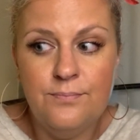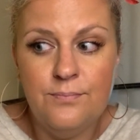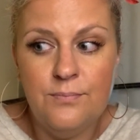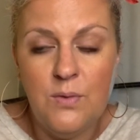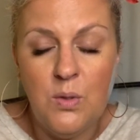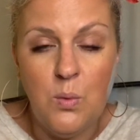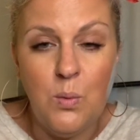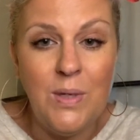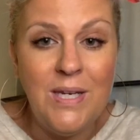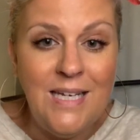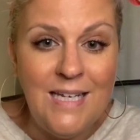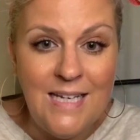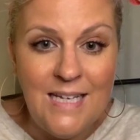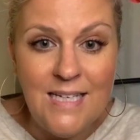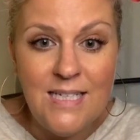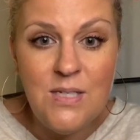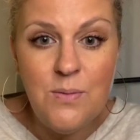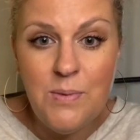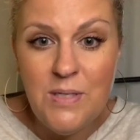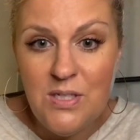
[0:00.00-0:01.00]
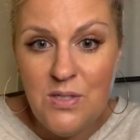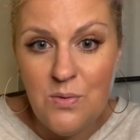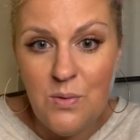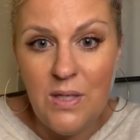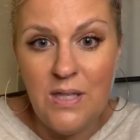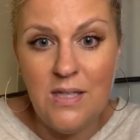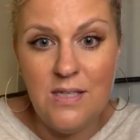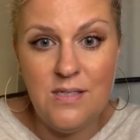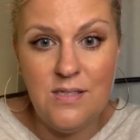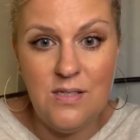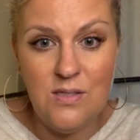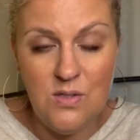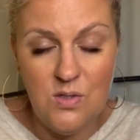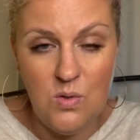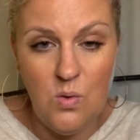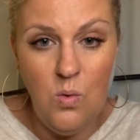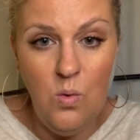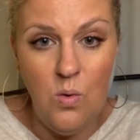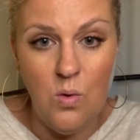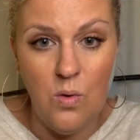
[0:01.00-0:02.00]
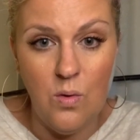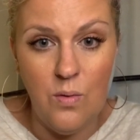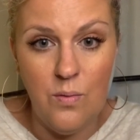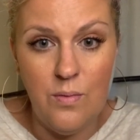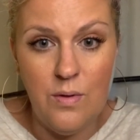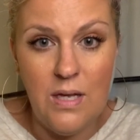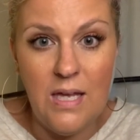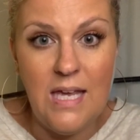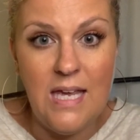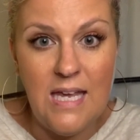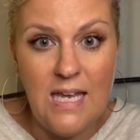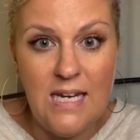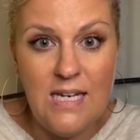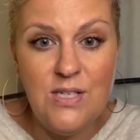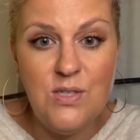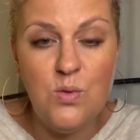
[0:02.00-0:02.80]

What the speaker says: to be doing this in school. It is